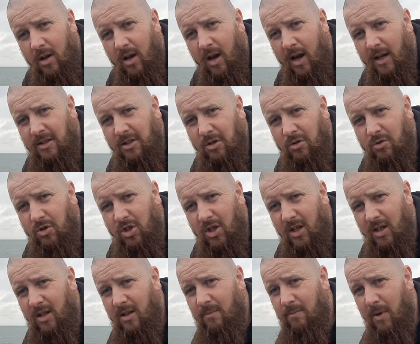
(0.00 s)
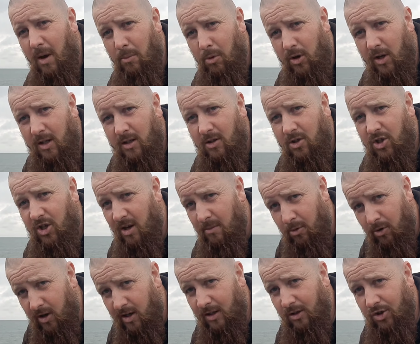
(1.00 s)
I do say I'm on Anglesey
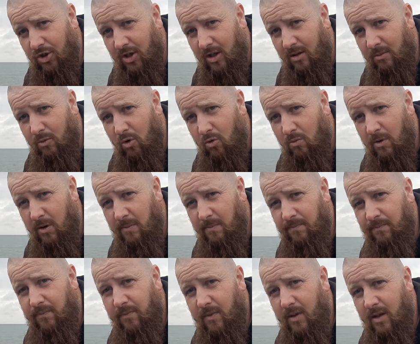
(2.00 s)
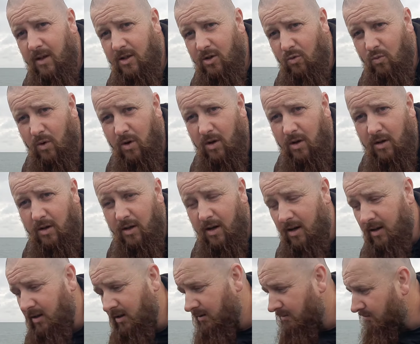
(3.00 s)
at the moment. It's a work
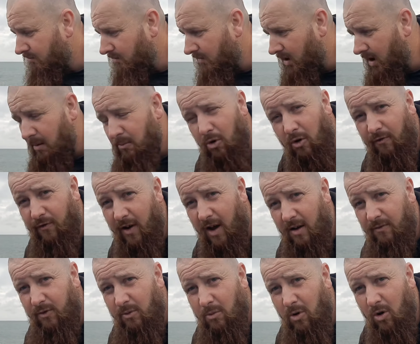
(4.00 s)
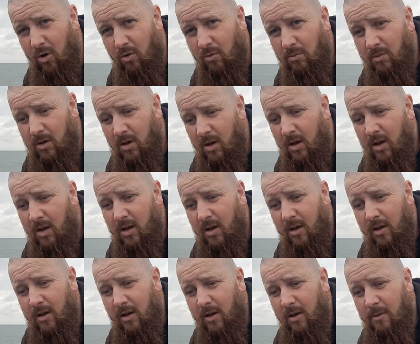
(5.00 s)
night, I'm not far from
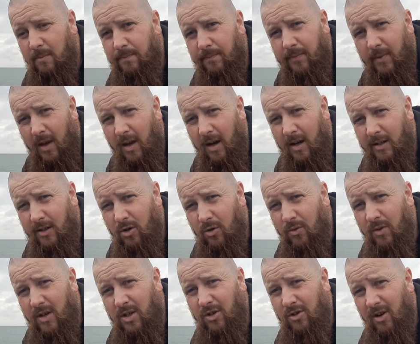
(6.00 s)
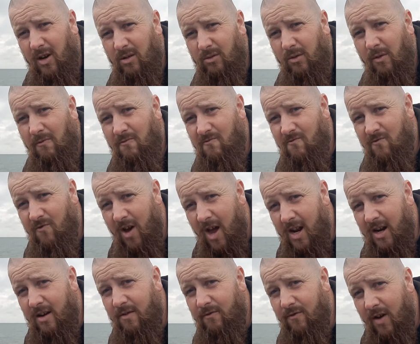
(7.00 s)
home. I know this ground
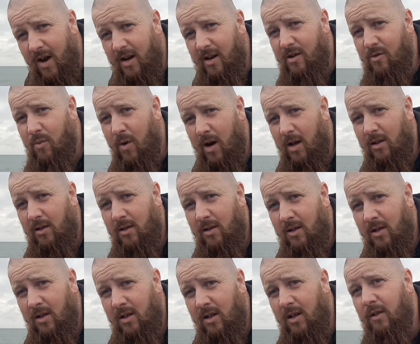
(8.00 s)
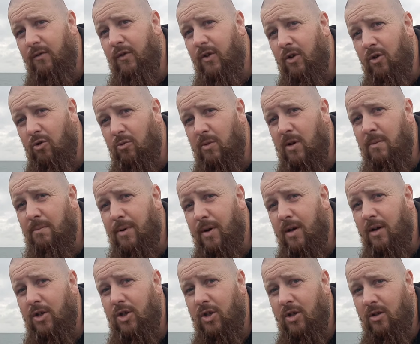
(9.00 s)
very, very well. If you know me in
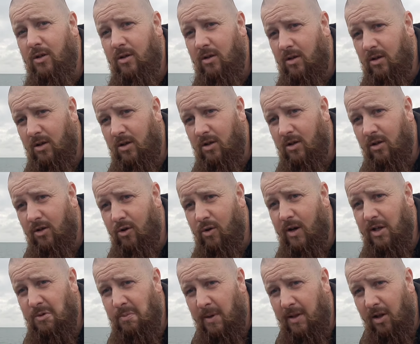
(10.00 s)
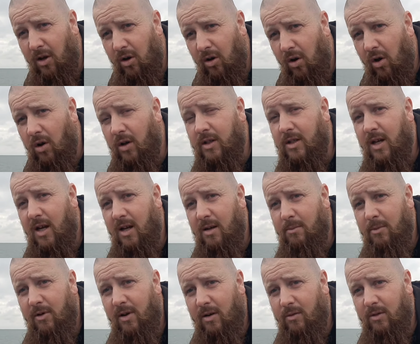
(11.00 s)
person, you'll know I spend a lot of
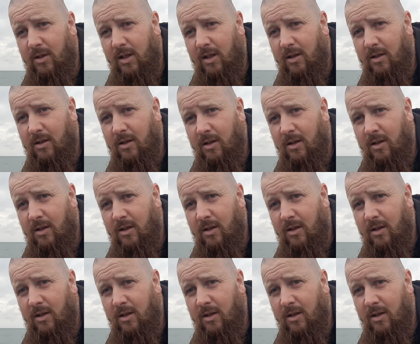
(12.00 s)
time around here.